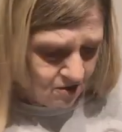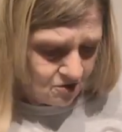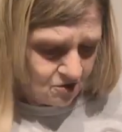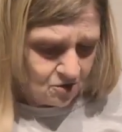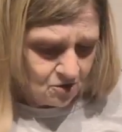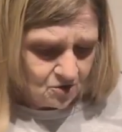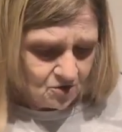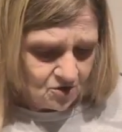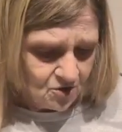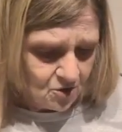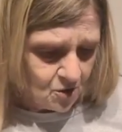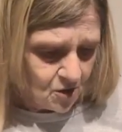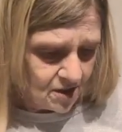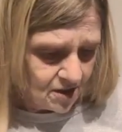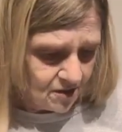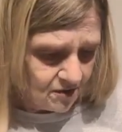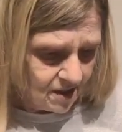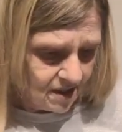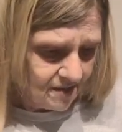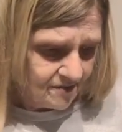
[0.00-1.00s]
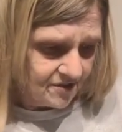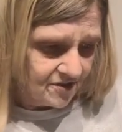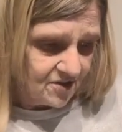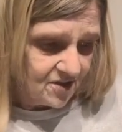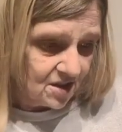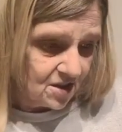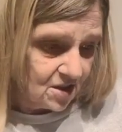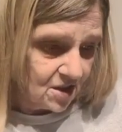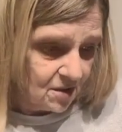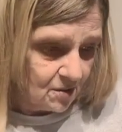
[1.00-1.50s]
Do you start a craft and
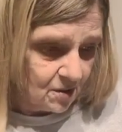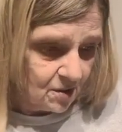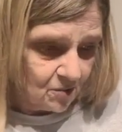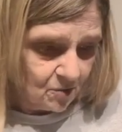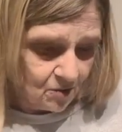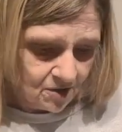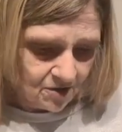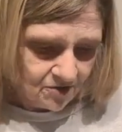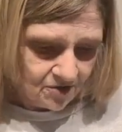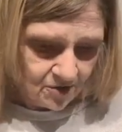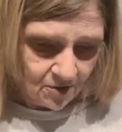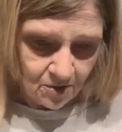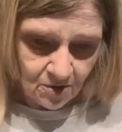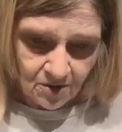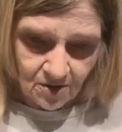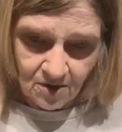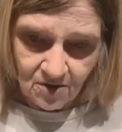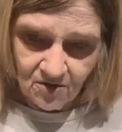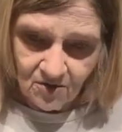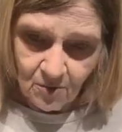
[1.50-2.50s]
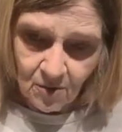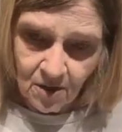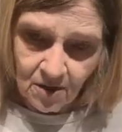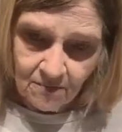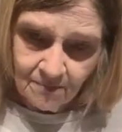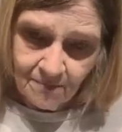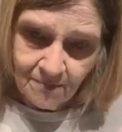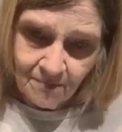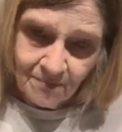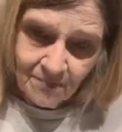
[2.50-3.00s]
say, no, I want to do it this way?
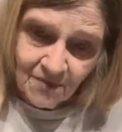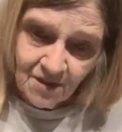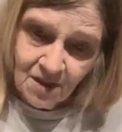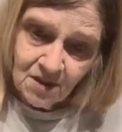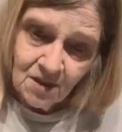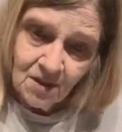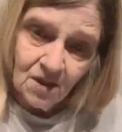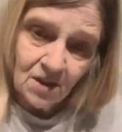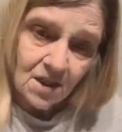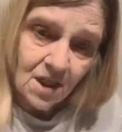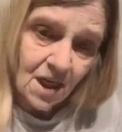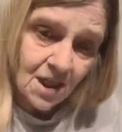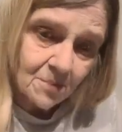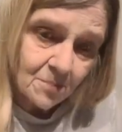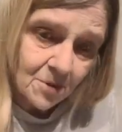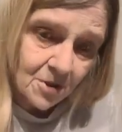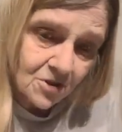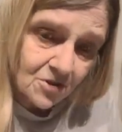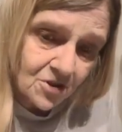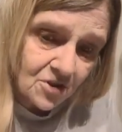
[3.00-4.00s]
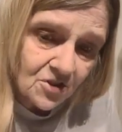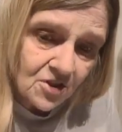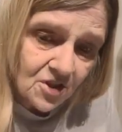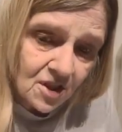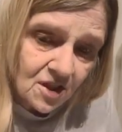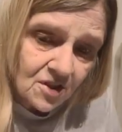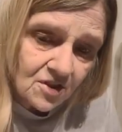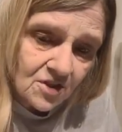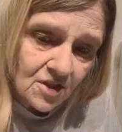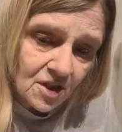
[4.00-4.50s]
Now, I got a bunch of
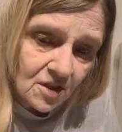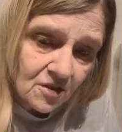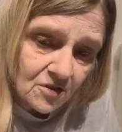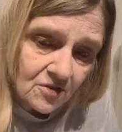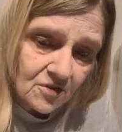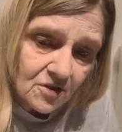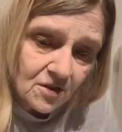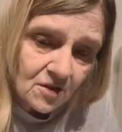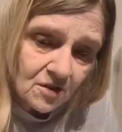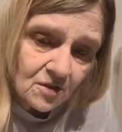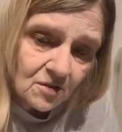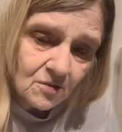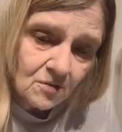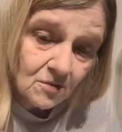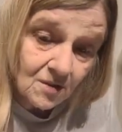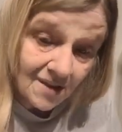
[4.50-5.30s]
seashells here.